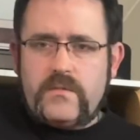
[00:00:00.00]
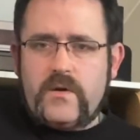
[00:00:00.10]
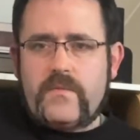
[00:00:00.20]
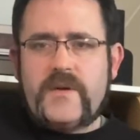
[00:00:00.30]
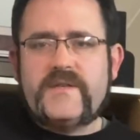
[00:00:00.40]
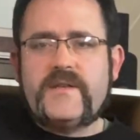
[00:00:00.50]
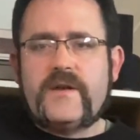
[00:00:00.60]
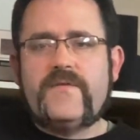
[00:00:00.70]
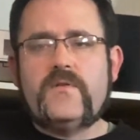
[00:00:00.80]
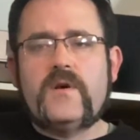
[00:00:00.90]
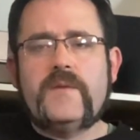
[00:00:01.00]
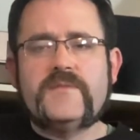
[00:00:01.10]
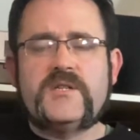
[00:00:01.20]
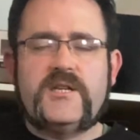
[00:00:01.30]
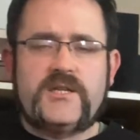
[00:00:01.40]
Repeats that a few times,
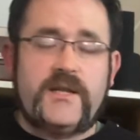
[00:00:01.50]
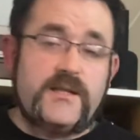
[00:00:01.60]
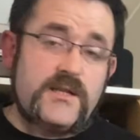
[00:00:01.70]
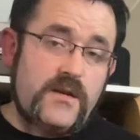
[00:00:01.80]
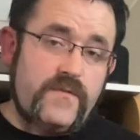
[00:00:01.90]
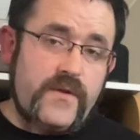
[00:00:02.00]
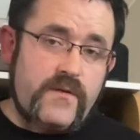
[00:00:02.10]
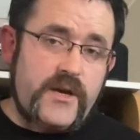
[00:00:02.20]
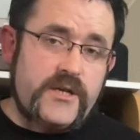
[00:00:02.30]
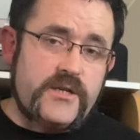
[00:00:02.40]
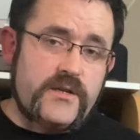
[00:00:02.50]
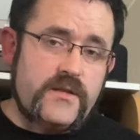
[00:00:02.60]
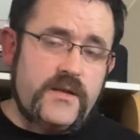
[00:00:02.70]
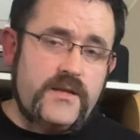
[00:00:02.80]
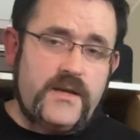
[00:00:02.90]
essentially, and there's a little variation
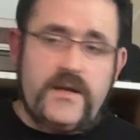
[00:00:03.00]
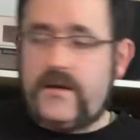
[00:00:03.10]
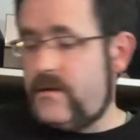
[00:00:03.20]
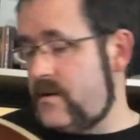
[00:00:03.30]
at the end.